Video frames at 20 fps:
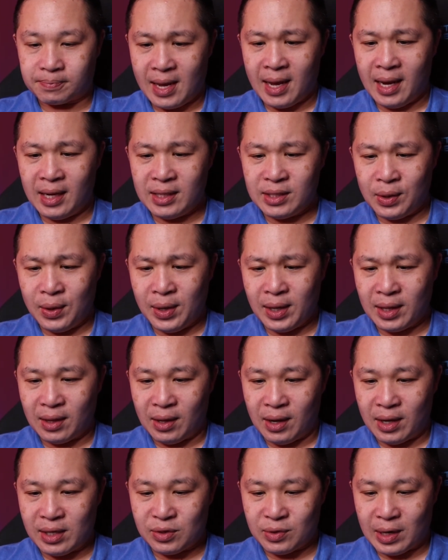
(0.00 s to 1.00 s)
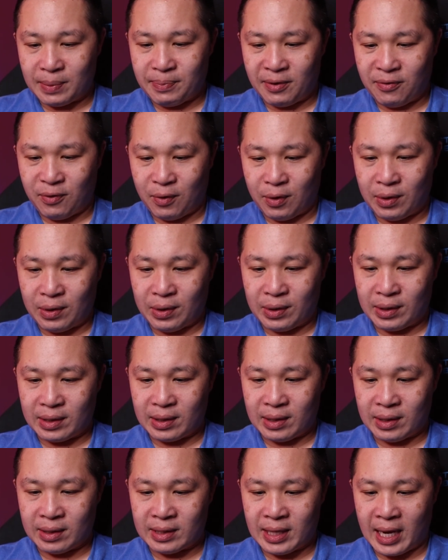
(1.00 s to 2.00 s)
And during lunch, right before
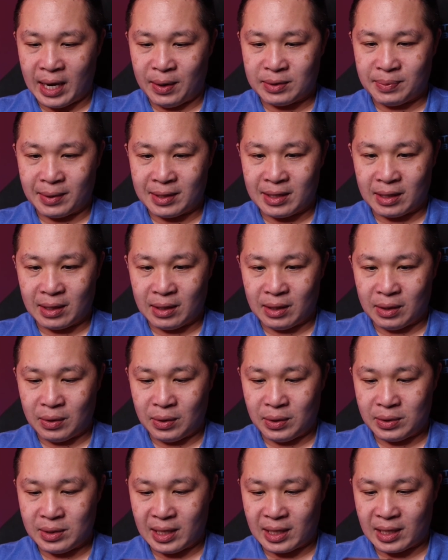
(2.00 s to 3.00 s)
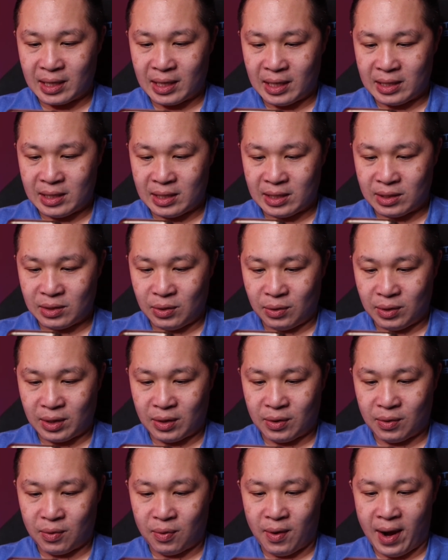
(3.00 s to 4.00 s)
the day was about to close, like it just totally
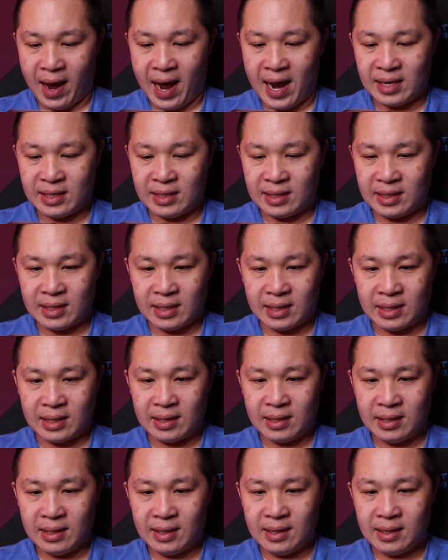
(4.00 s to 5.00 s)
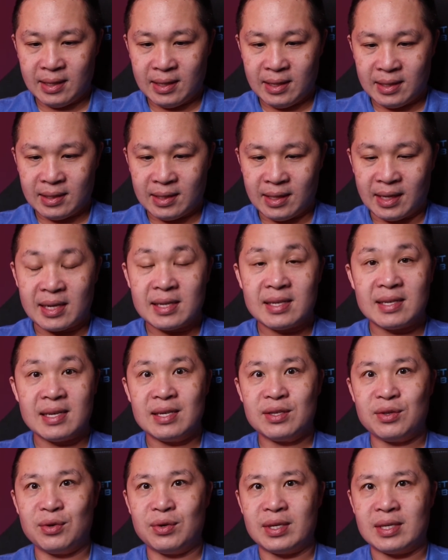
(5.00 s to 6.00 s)
crashed to like
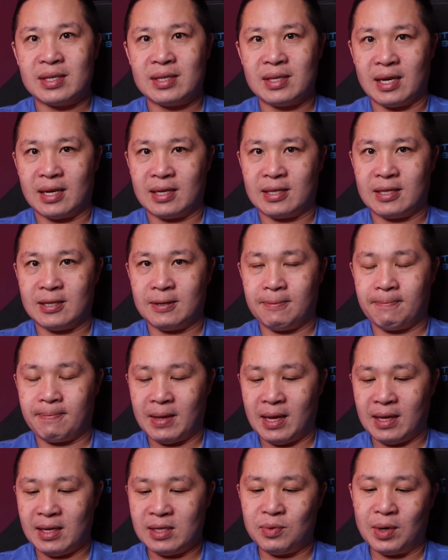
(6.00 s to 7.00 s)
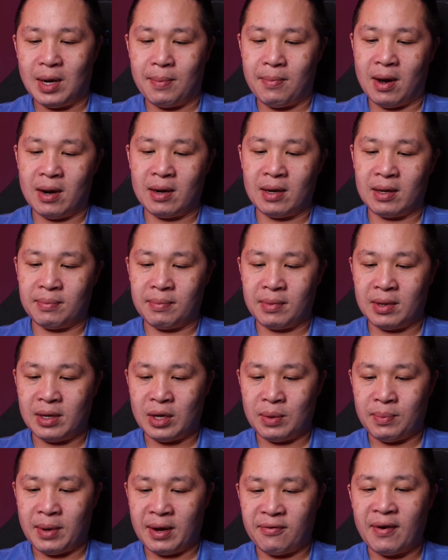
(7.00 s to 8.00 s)
636. And this is when I bought in, you
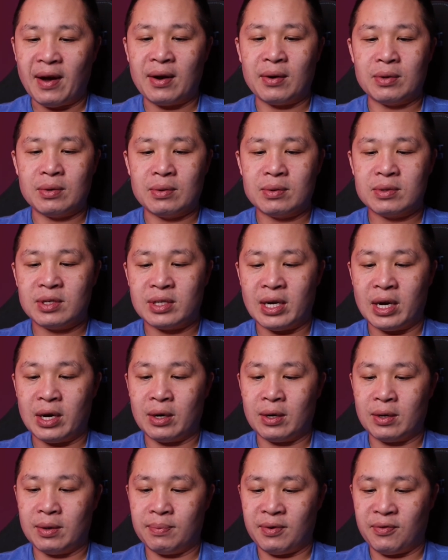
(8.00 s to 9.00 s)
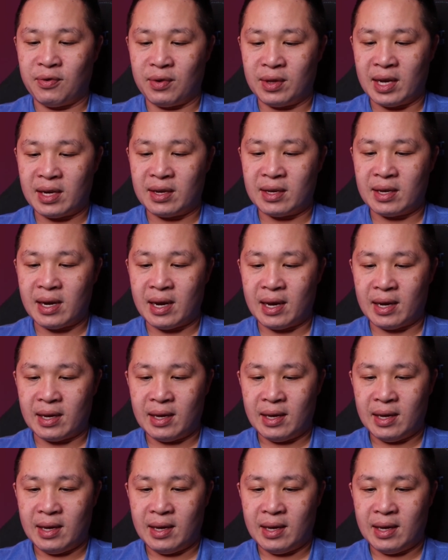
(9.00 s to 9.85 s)
know, my final share before the end of the day.